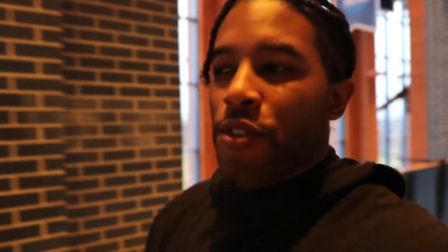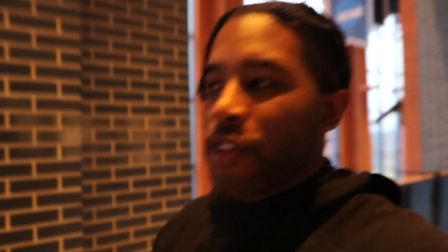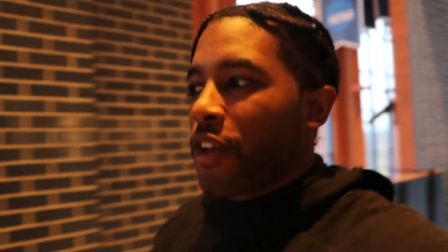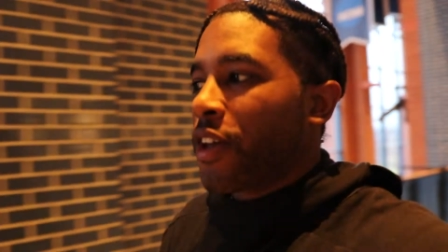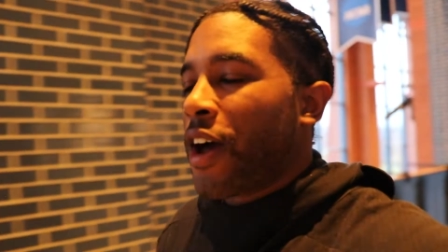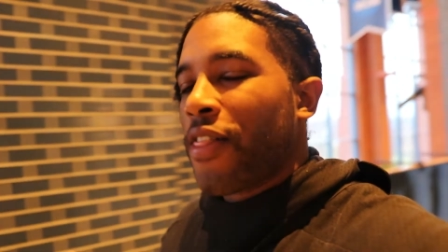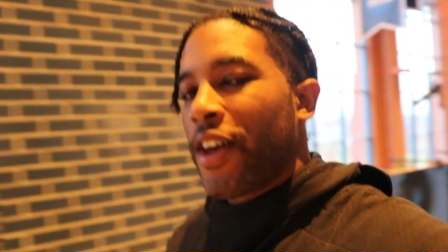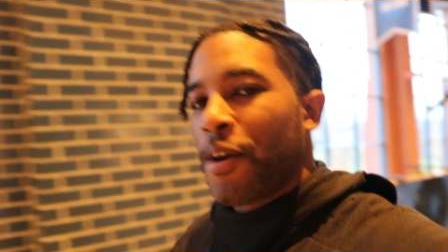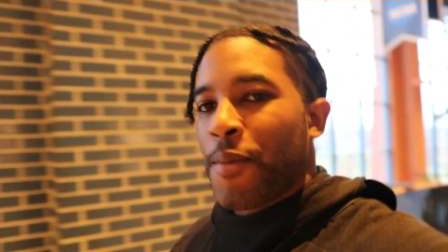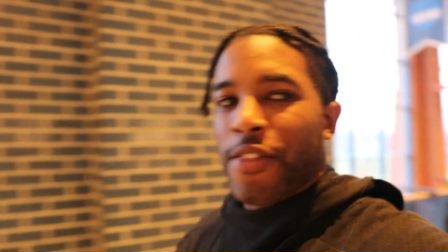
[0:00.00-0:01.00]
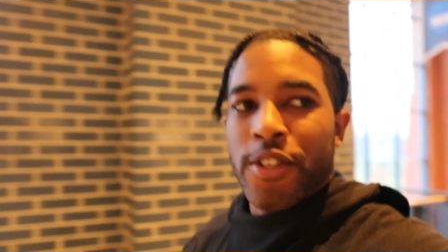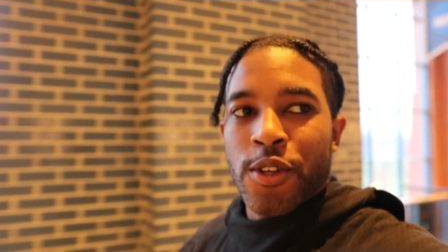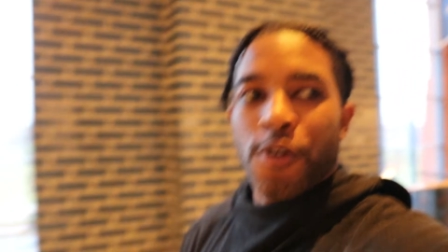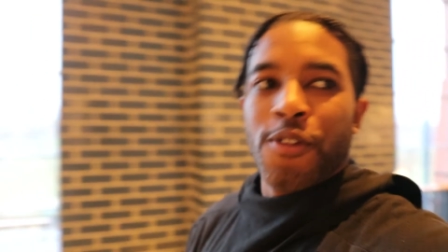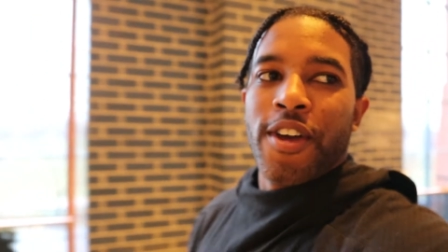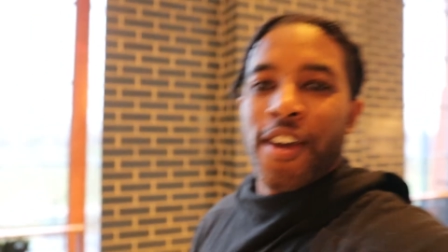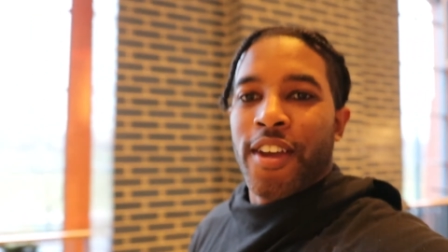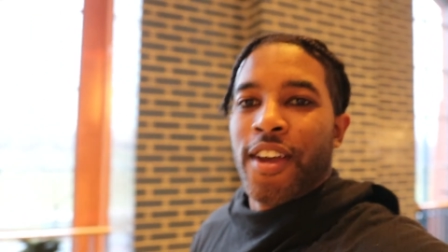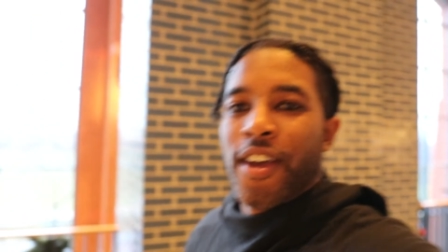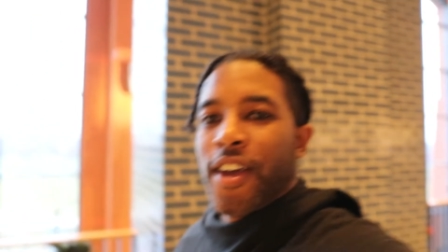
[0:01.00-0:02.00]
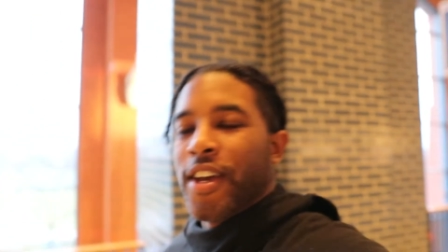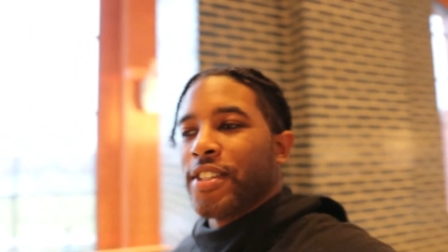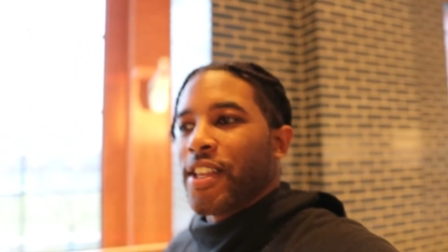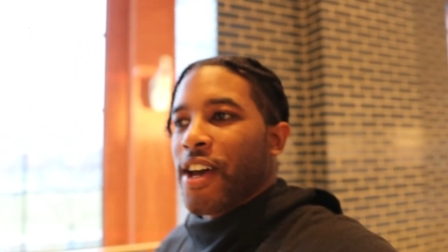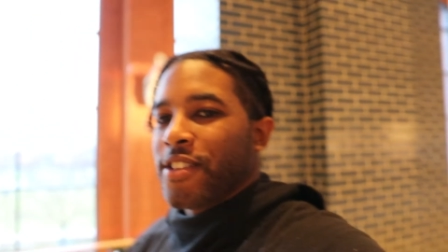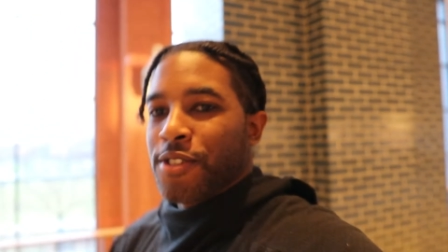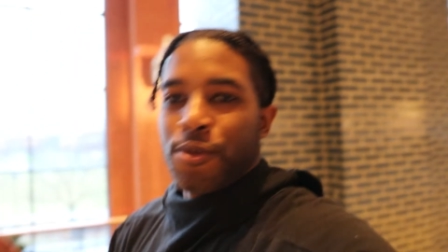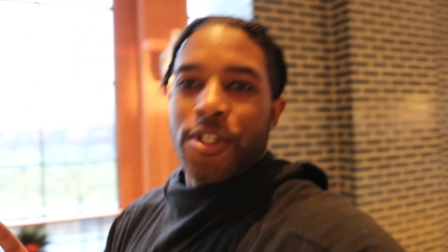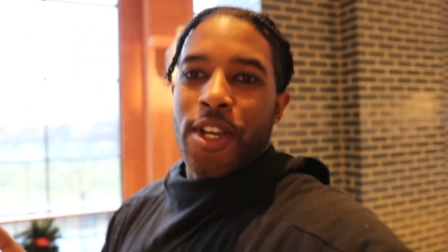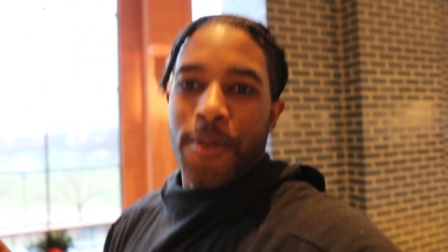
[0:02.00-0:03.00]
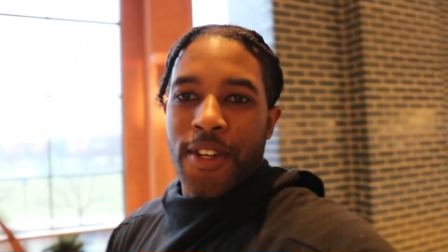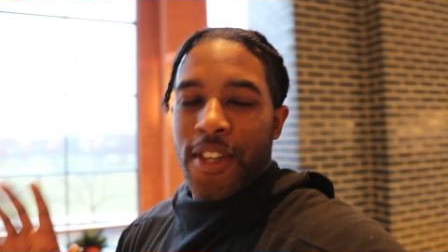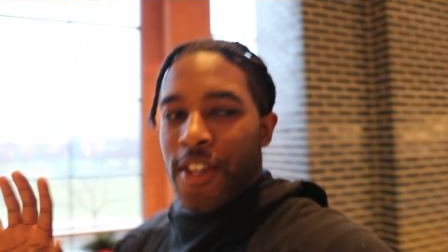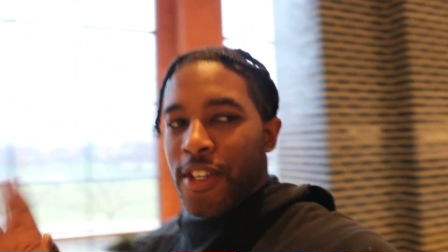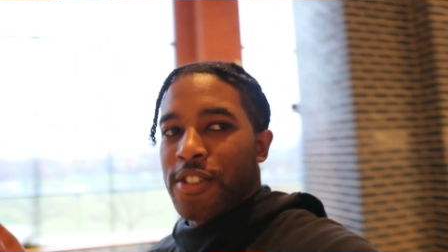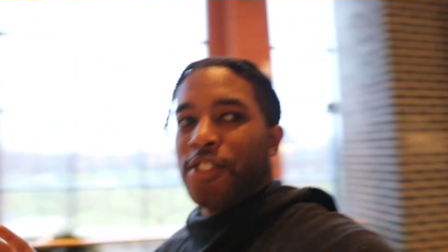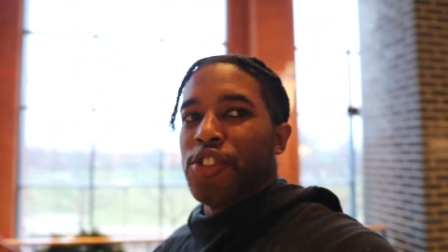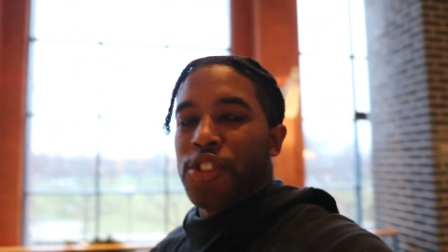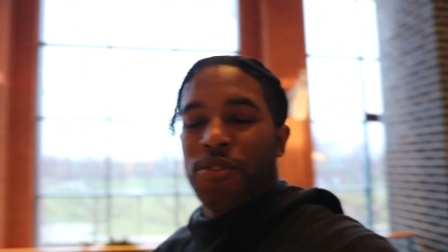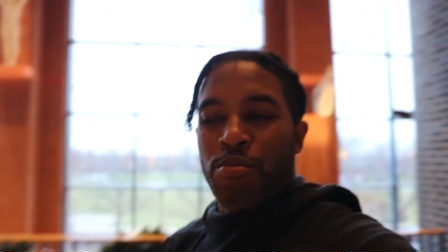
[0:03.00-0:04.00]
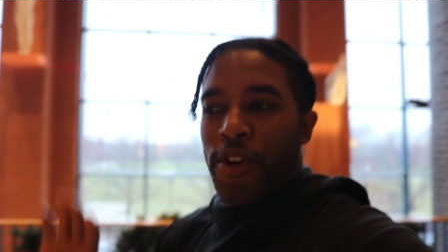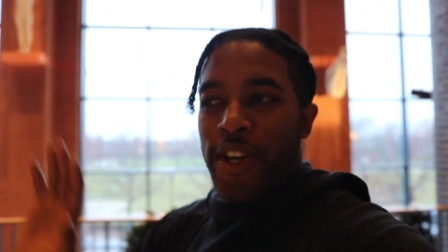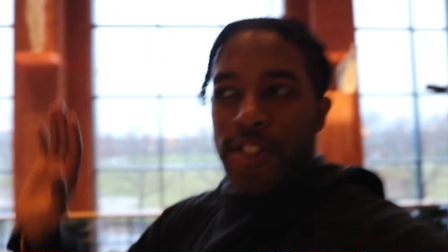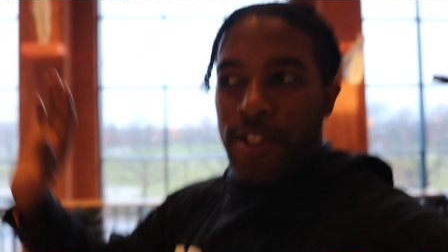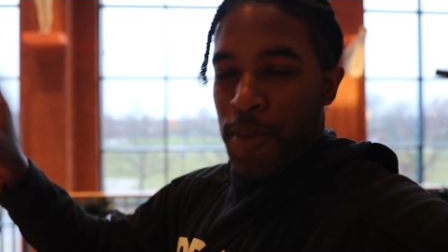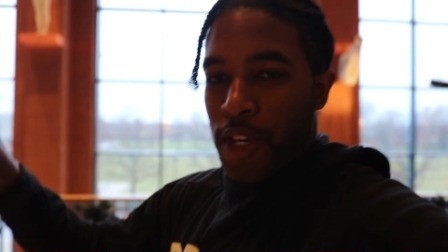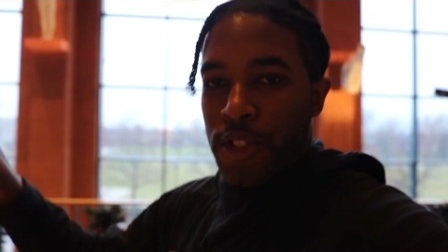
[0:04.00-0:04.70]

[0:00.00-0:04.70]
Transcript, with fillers: Thing I like about this whole thing is that this museum could easily just praise the big